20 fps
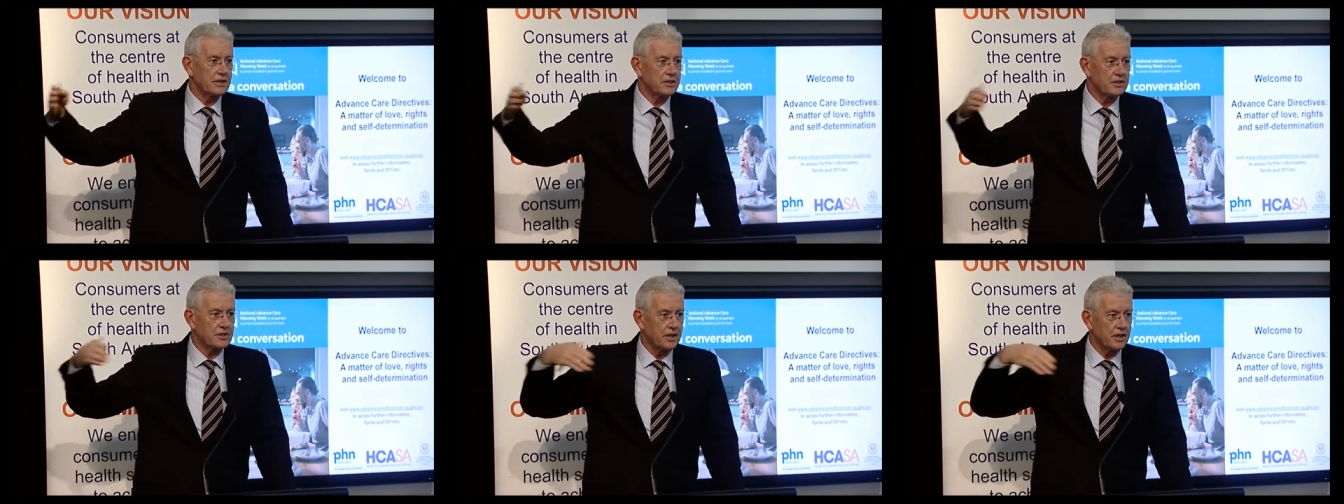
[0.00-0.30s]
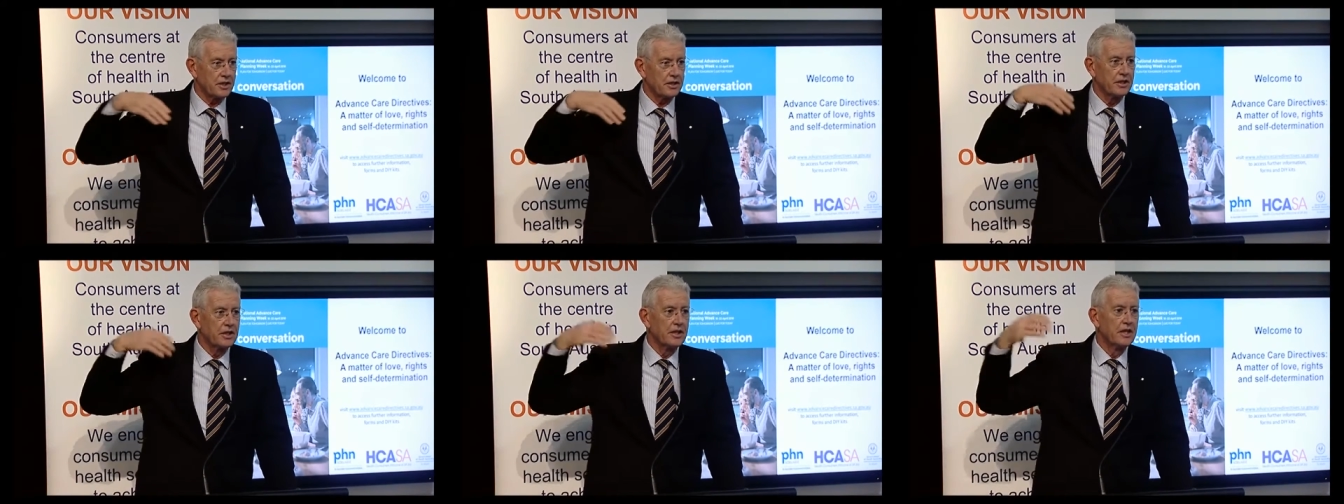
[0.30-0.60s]

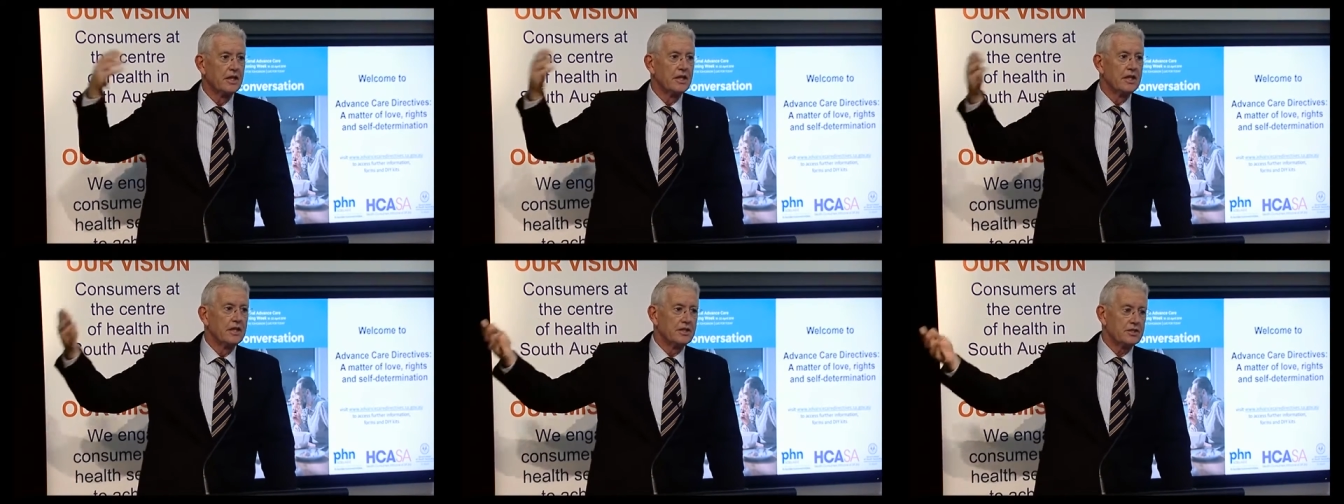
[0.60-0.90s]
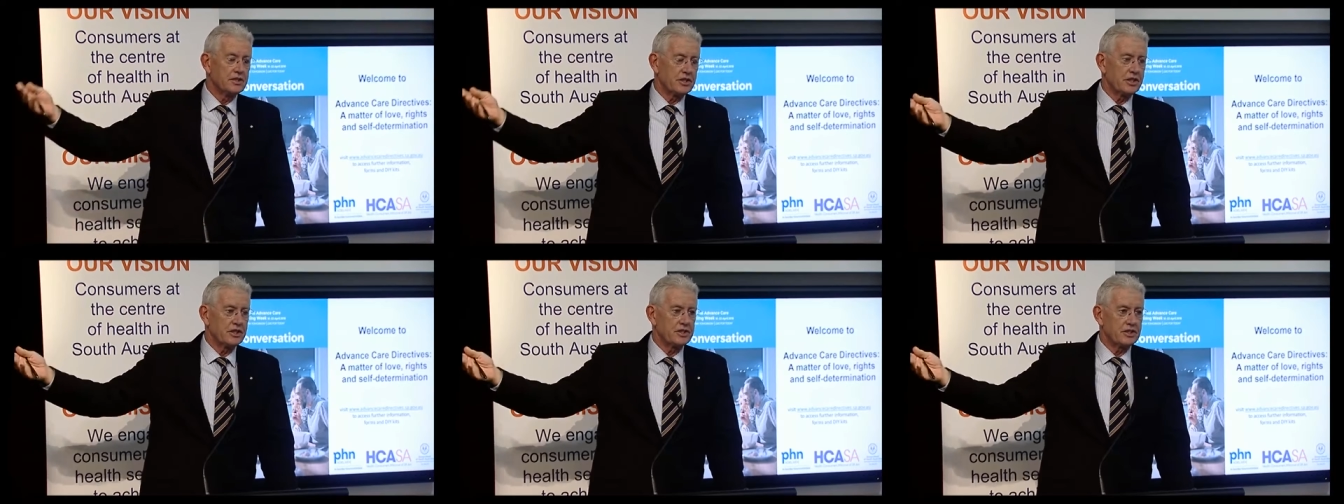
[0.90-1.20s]
So
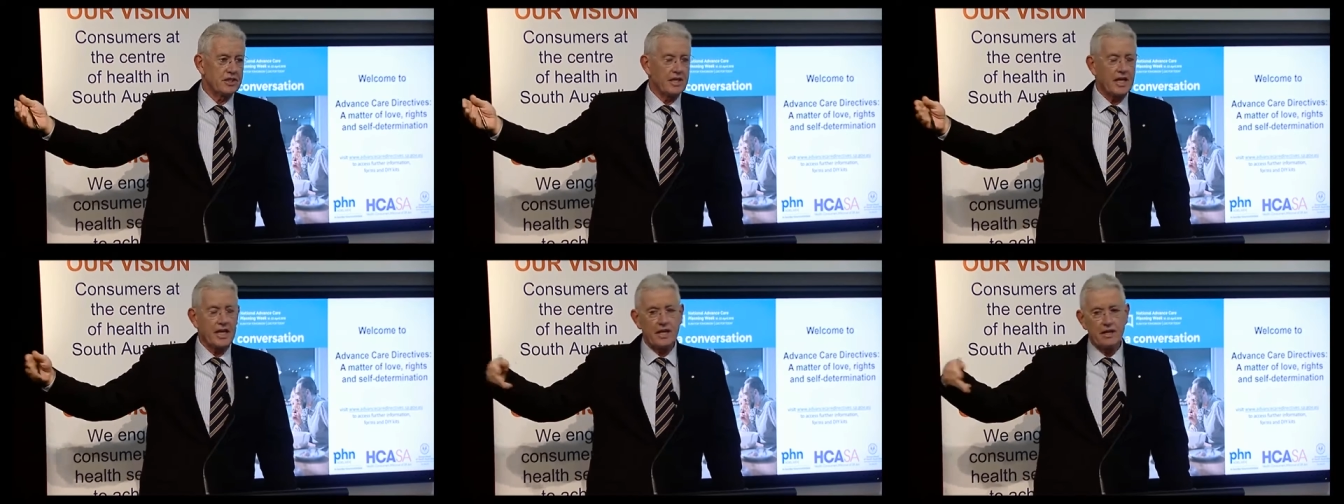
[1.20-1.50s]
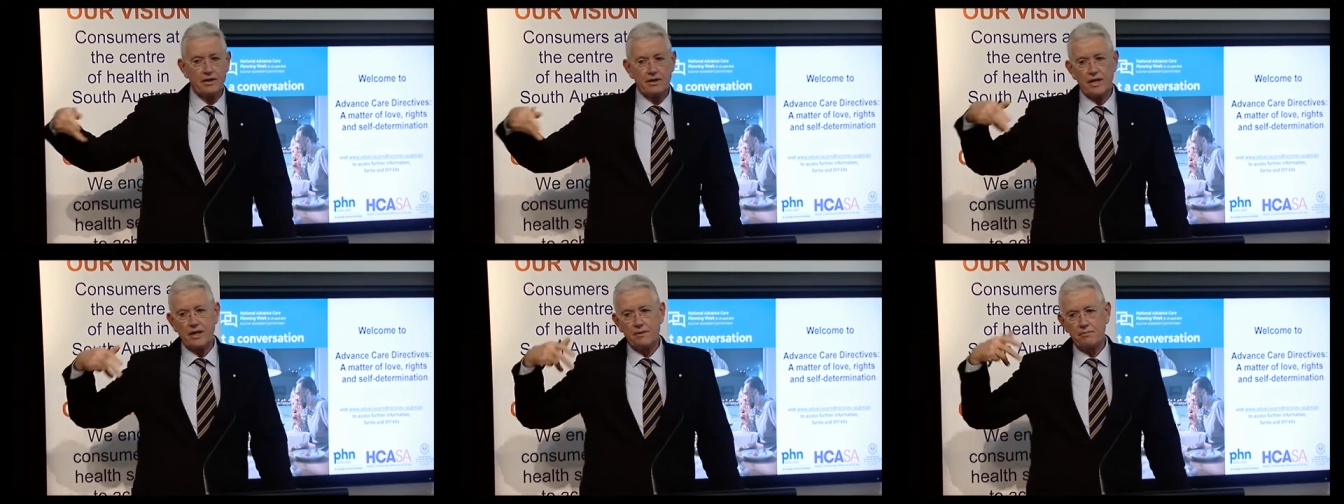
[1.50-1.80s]
she's
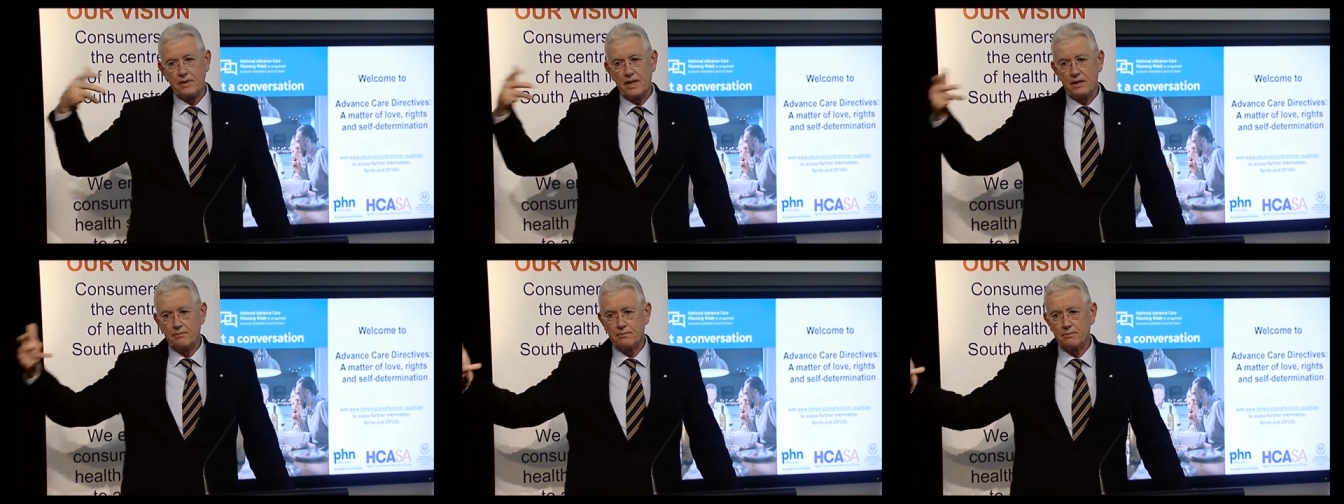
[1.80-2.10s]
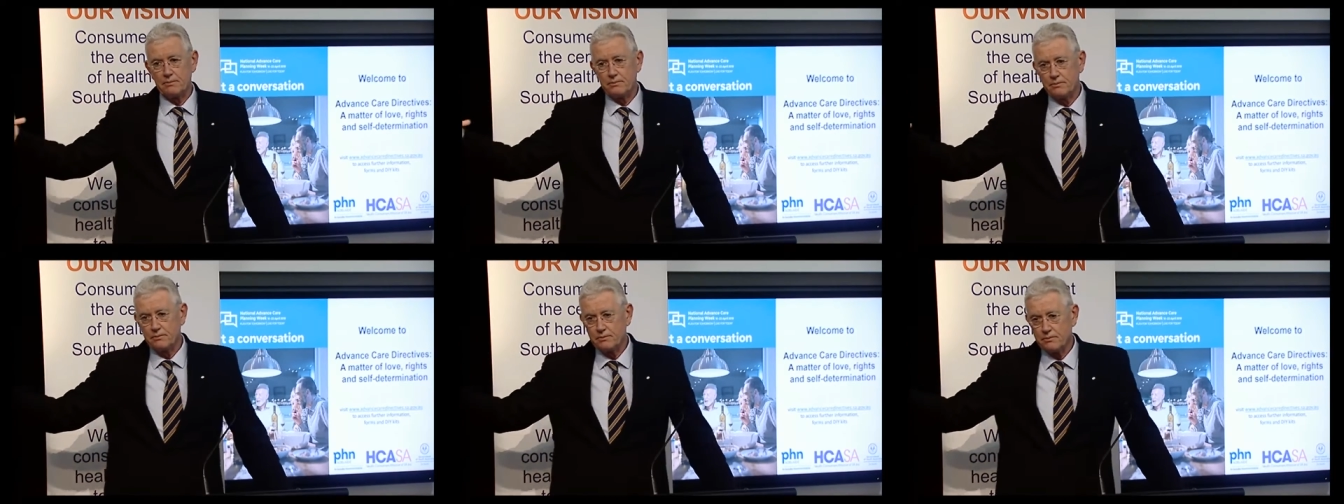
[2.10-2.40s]
now a mum